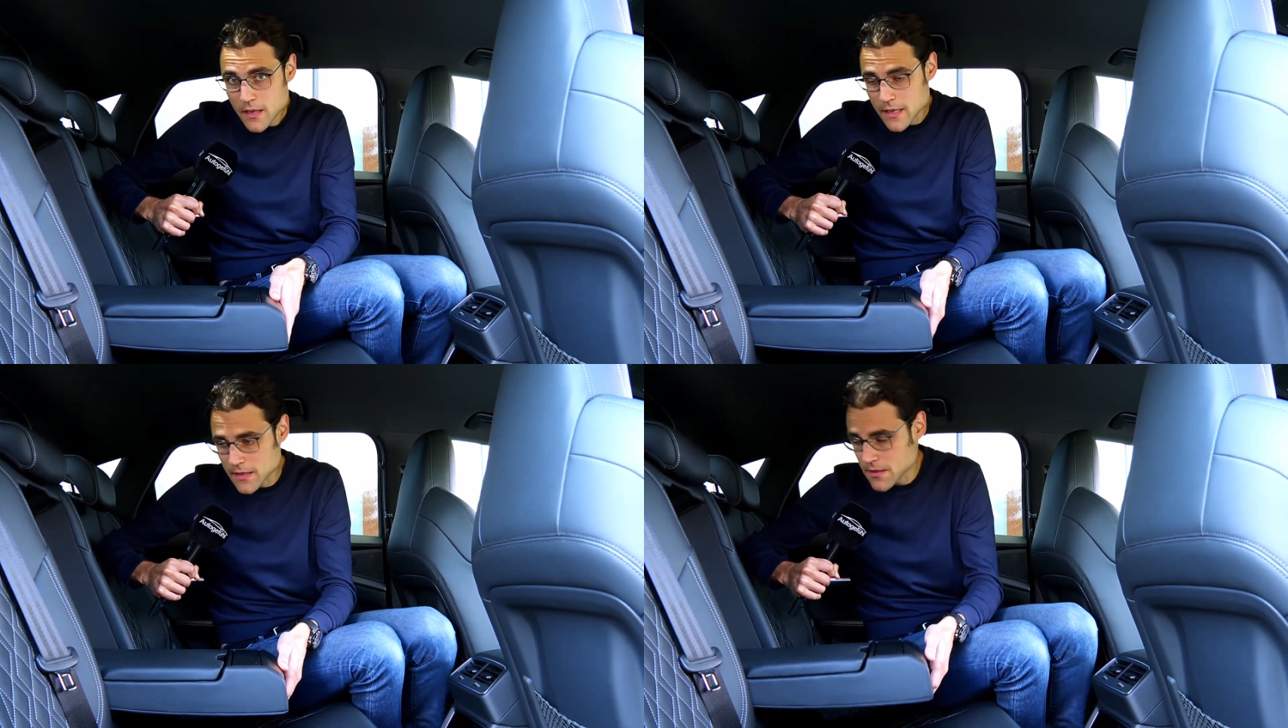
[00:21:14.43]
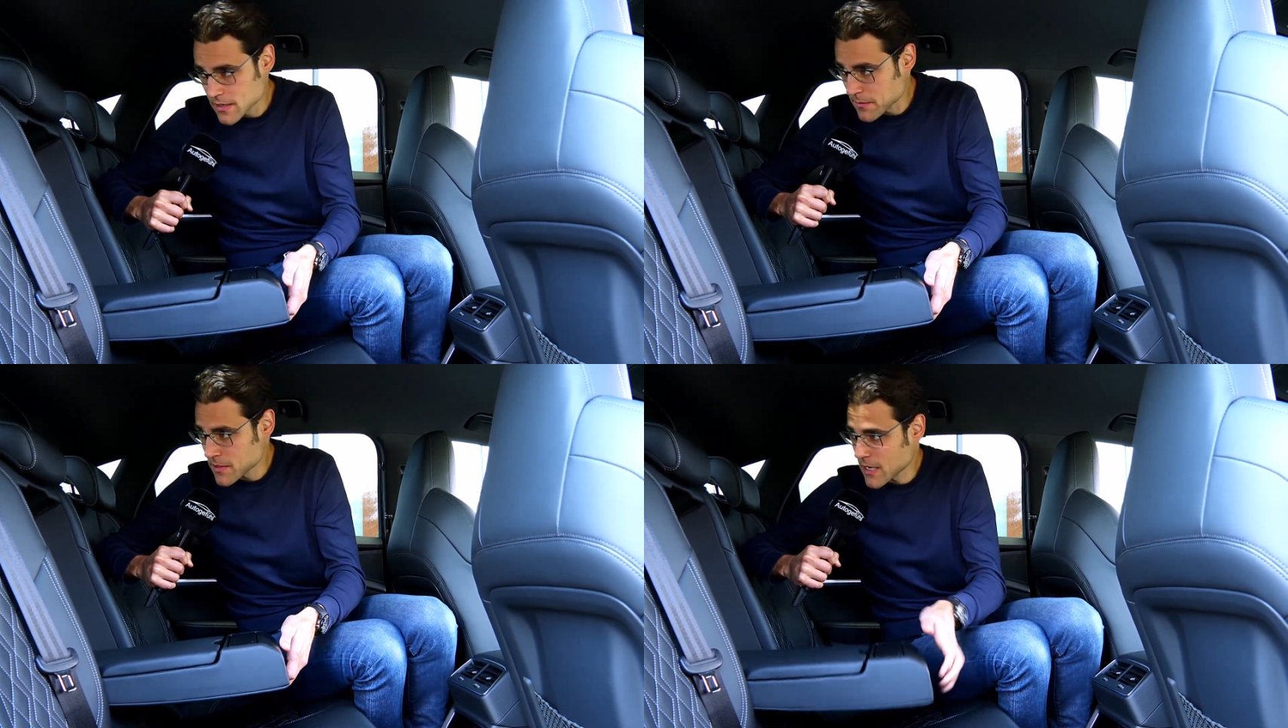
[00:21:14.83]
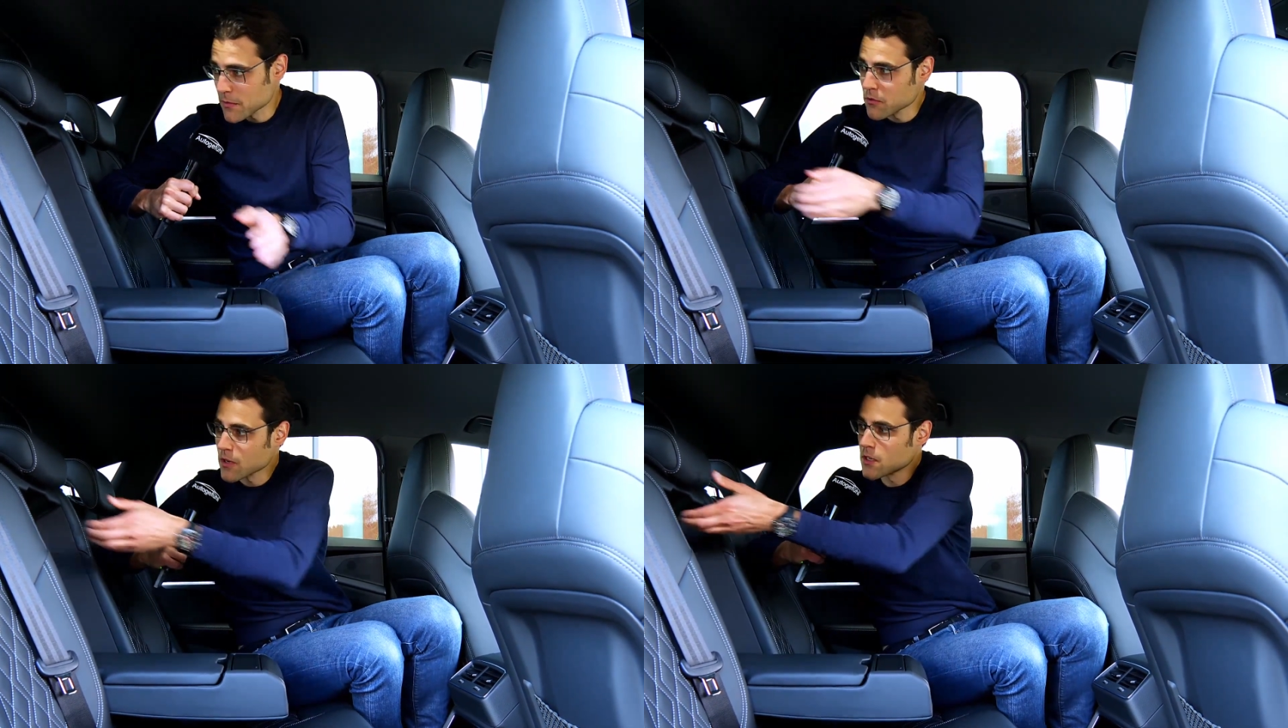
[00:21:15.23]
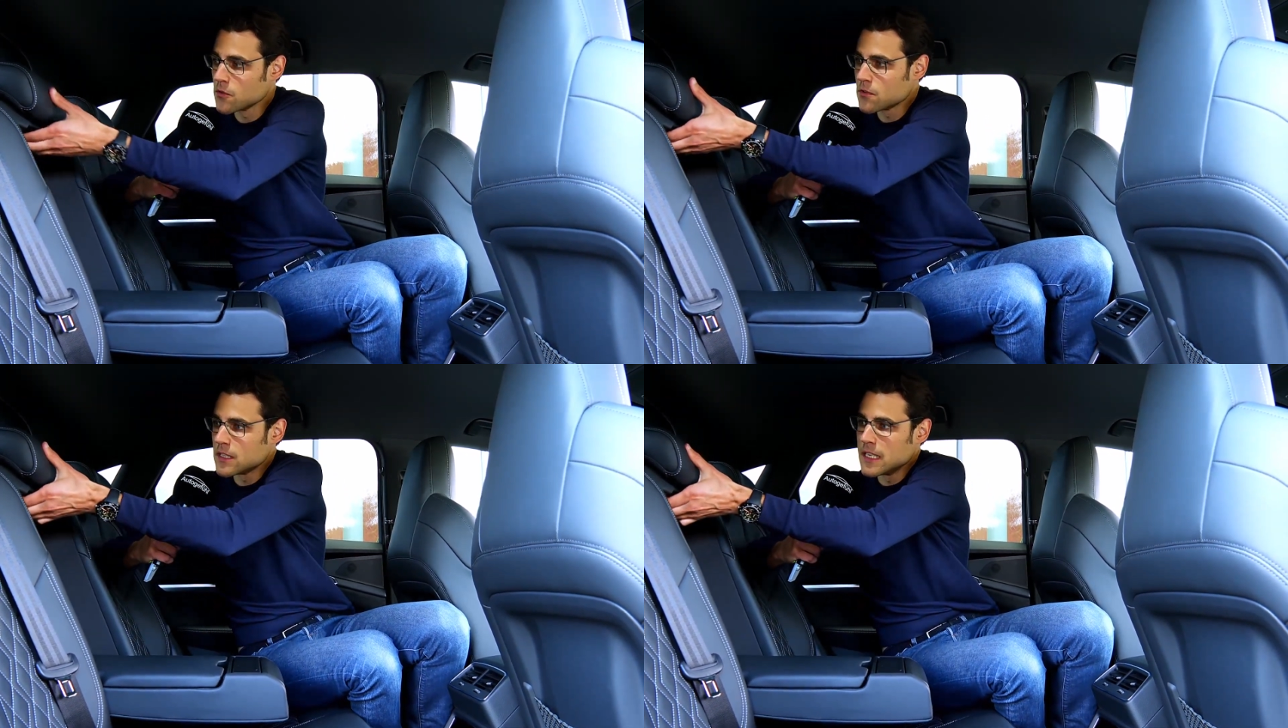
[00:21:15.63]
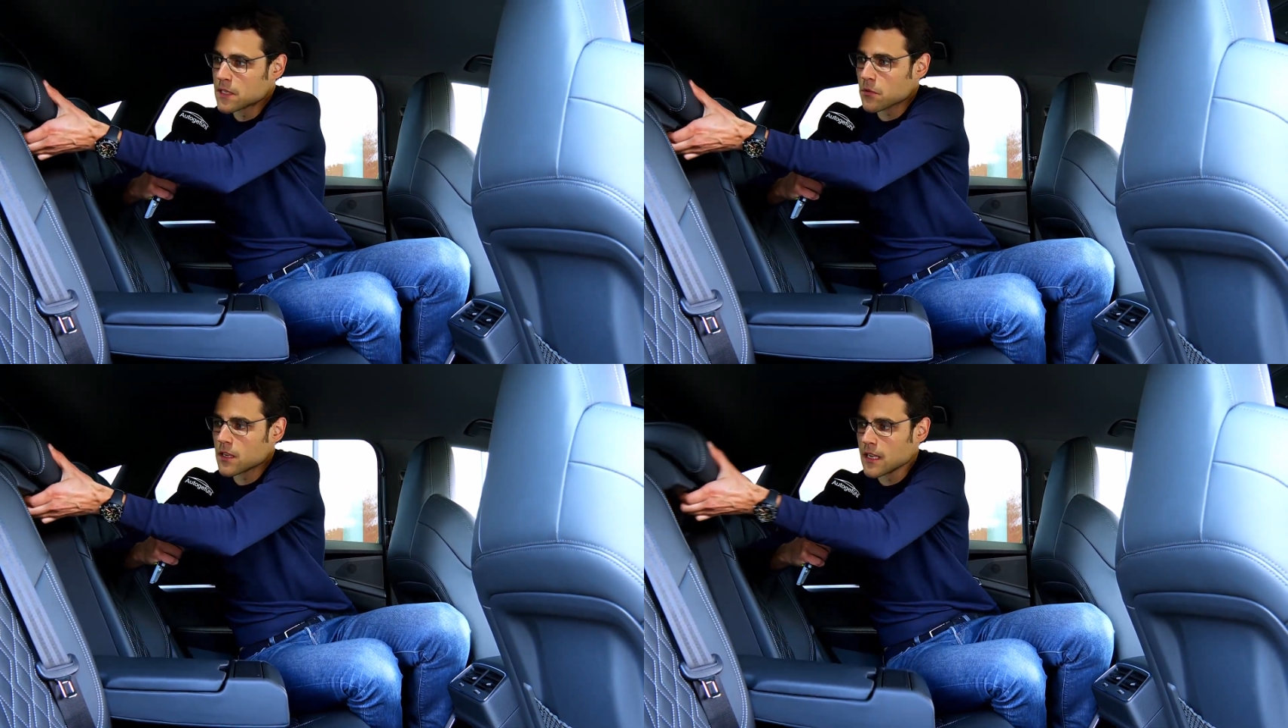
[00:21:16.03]
And at the same time, you can use
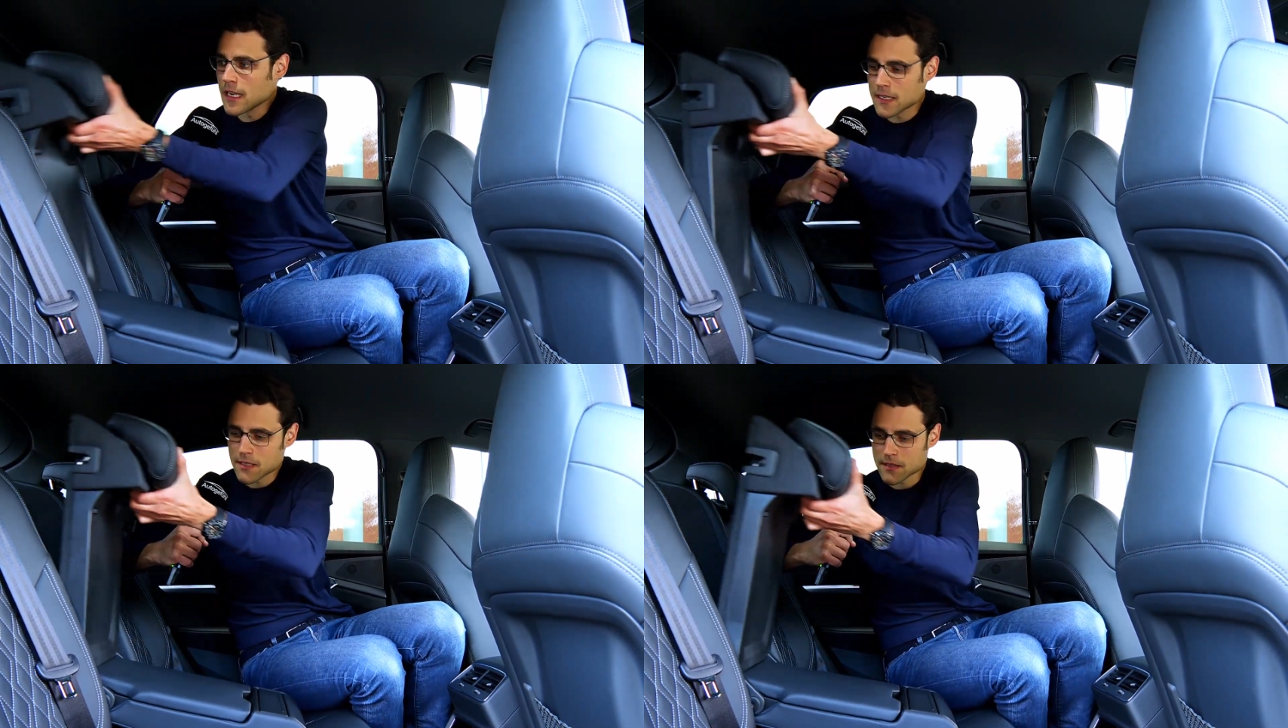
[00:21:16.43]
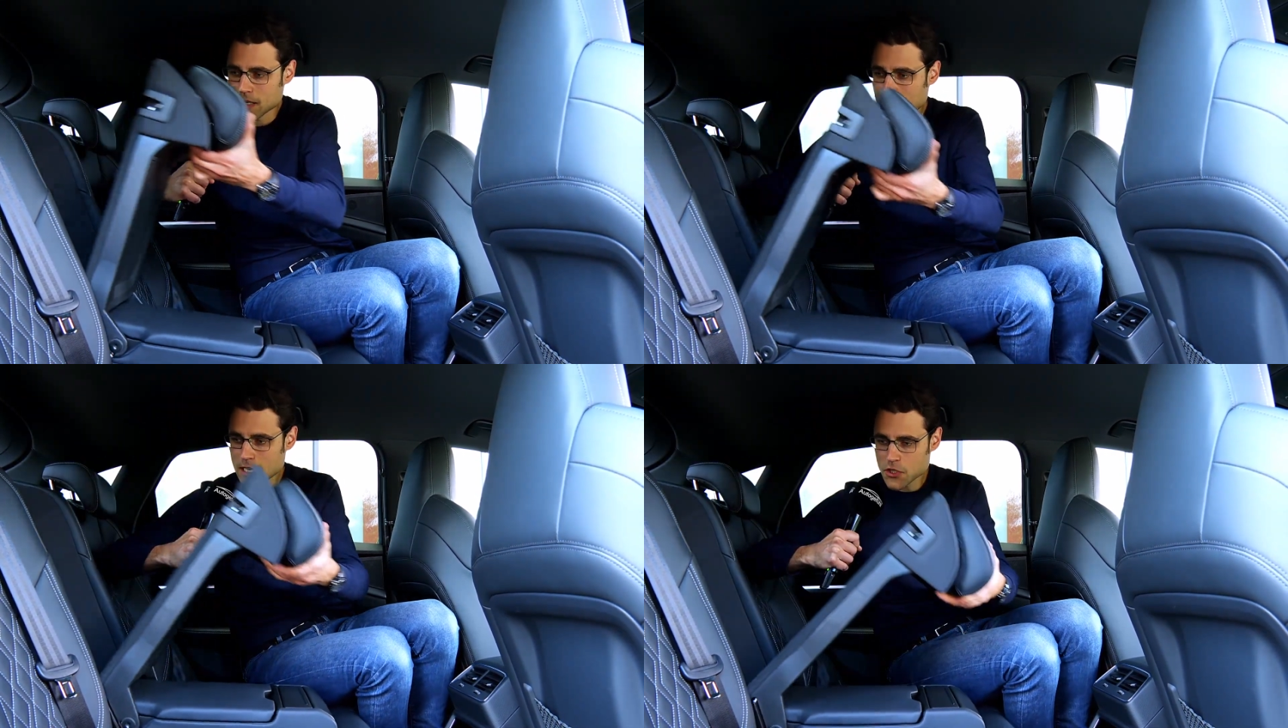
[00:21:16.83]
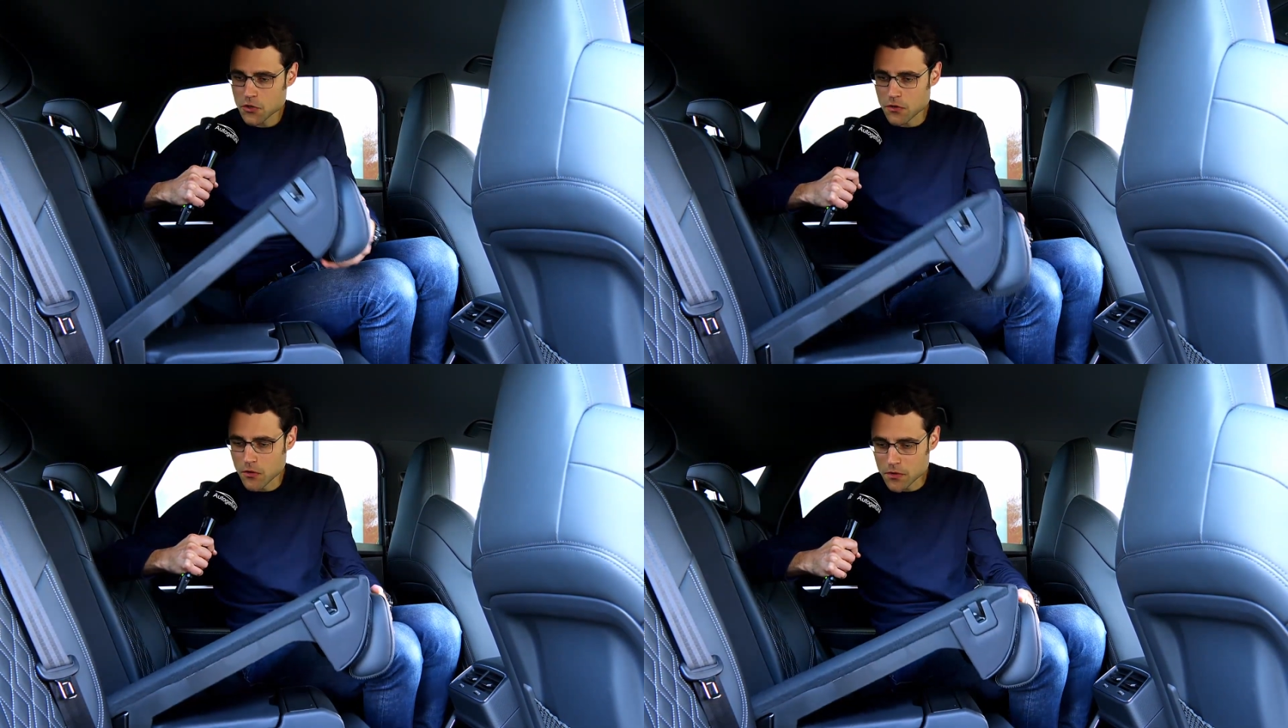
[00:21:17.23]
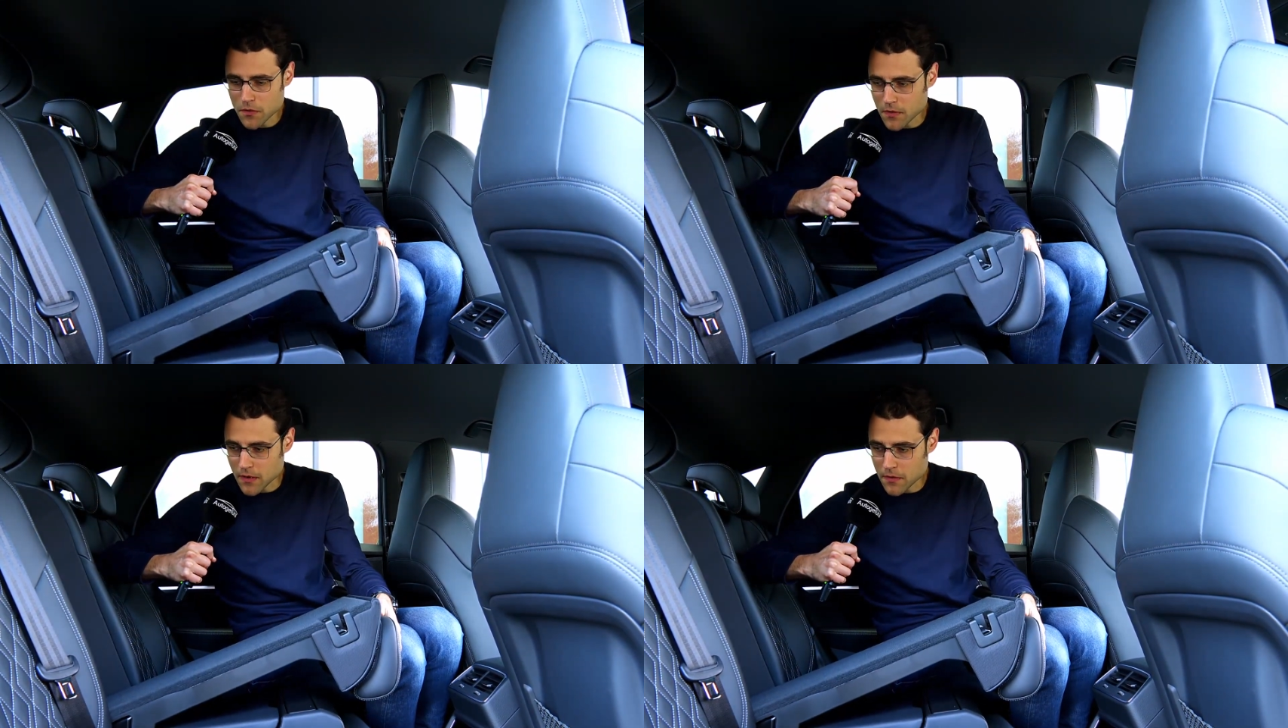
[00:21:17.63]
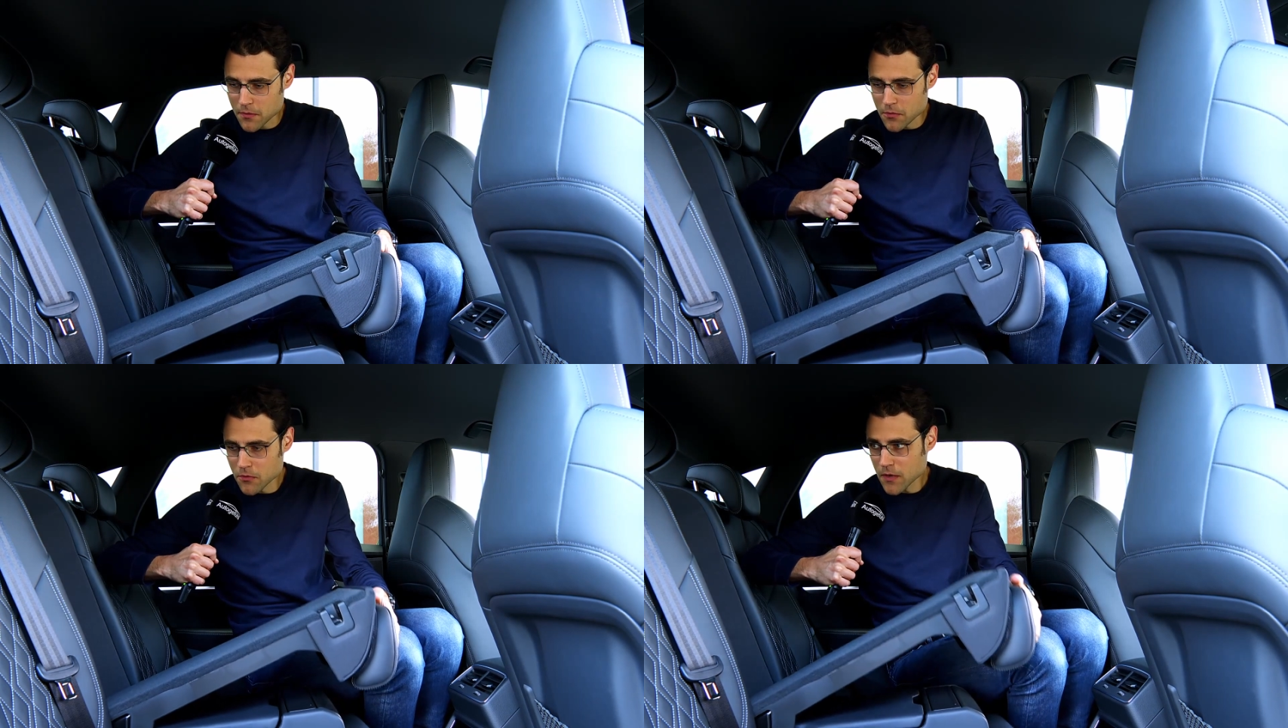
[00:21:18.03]
this one here as a ski hatch to load things
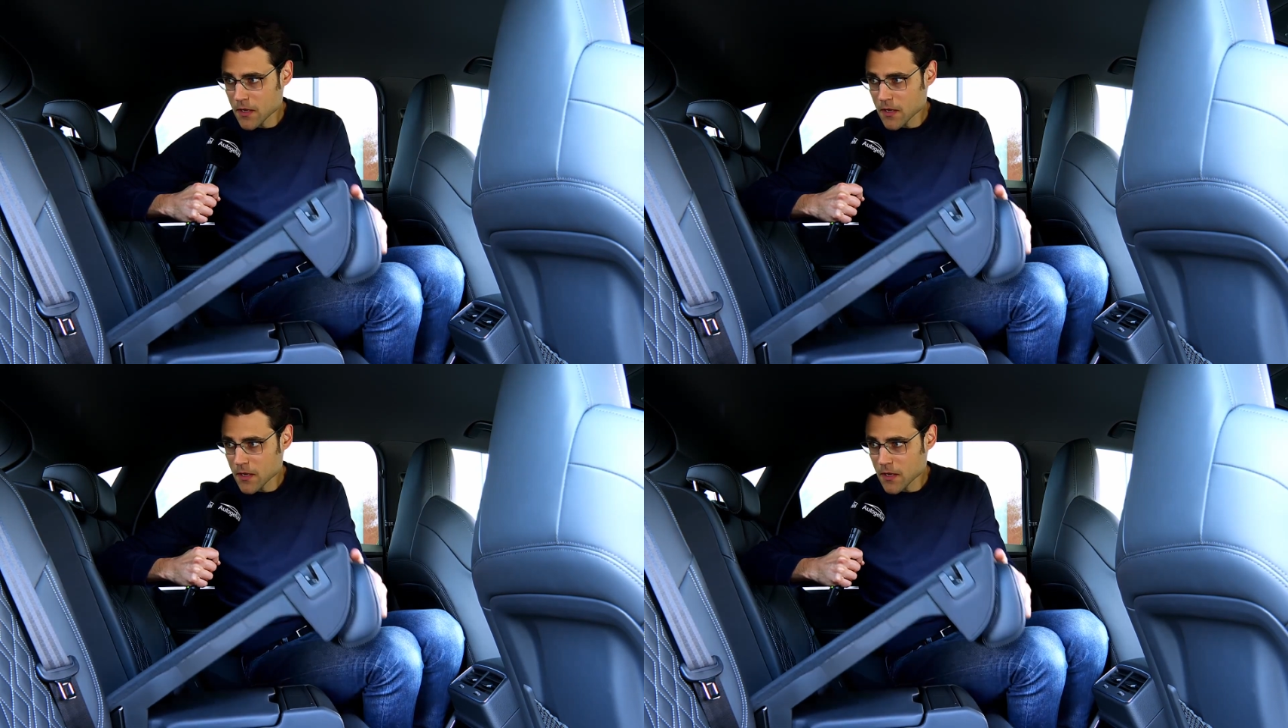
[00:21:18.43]
through.